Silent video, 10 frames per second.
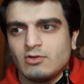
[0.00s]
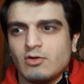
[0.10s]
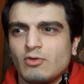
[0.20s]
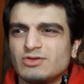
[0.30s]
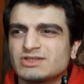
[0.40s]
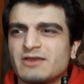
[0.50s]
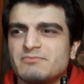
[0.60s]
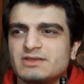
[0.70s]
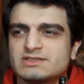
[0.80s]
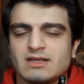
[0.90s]
Or it can
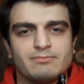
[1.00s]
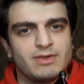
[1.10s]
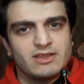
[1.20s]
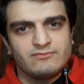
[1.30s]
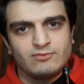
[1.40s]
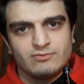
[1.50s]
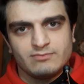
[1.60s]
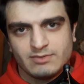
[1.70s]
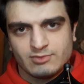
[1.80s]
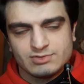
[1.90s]
be some painful
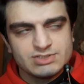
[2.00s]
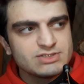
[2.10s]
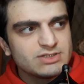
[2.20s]
memories.